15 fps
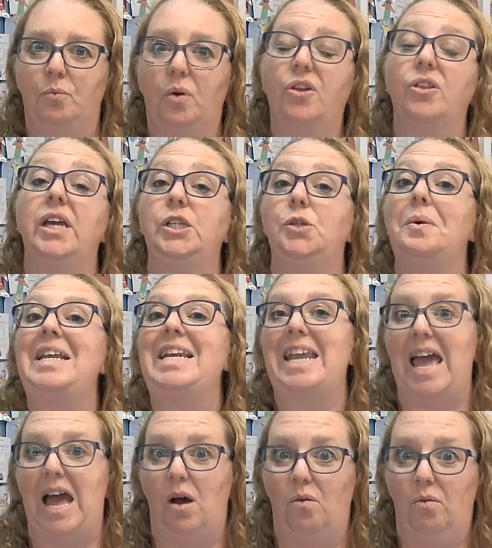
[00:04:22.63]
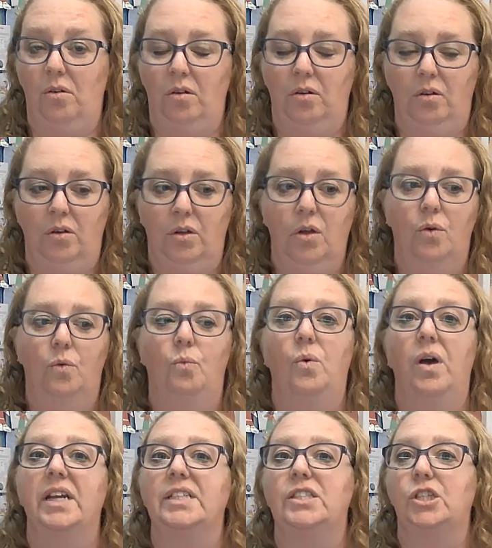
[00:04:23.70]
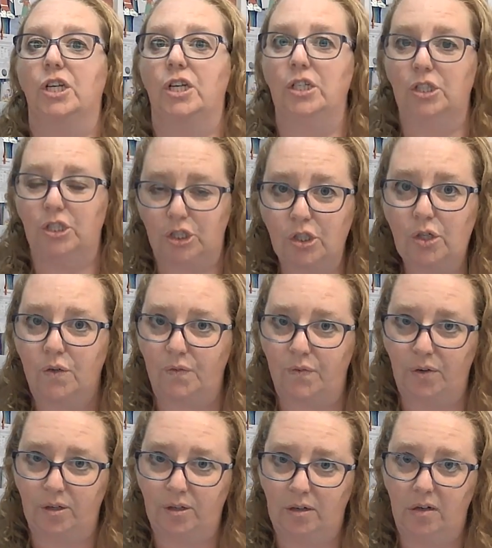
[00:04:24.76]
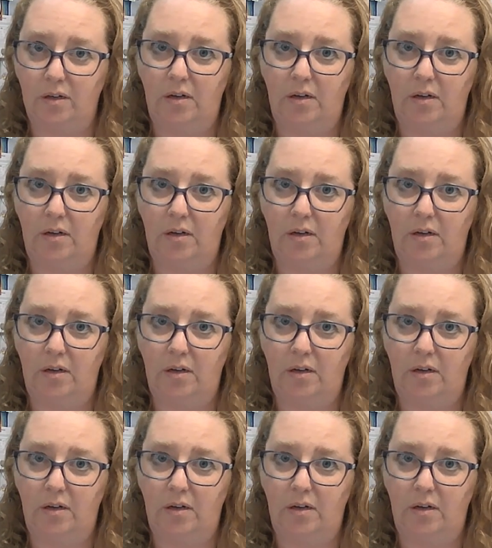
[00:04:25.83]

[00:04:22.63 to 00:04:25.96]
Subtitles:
What are they doing now? What is the concern for